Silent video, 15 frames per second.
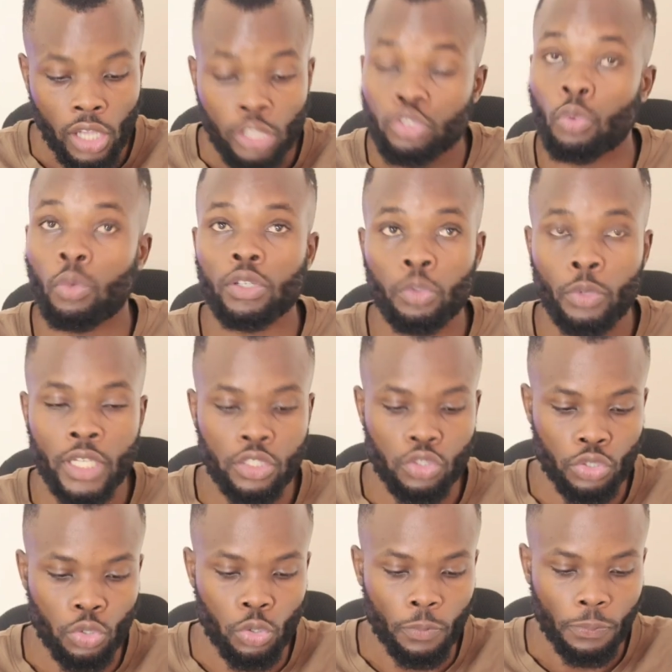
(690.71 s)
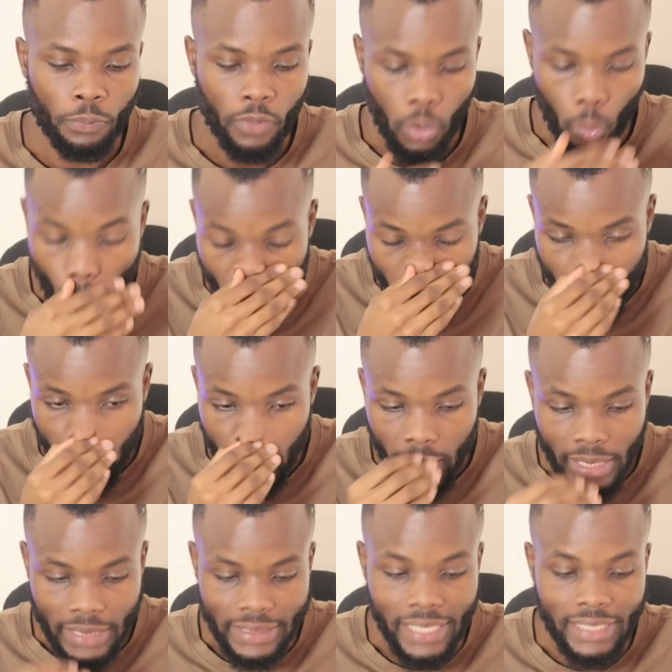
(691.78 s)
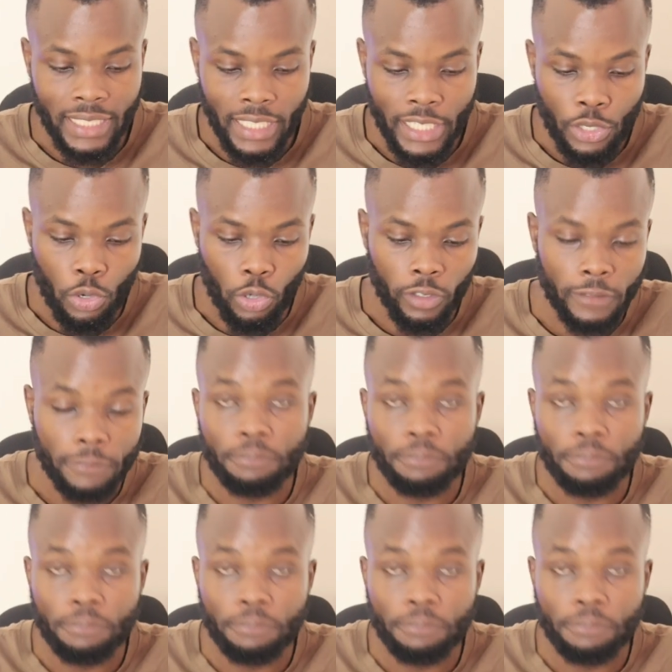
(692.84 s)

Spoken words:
So what do we need to do? One, just click on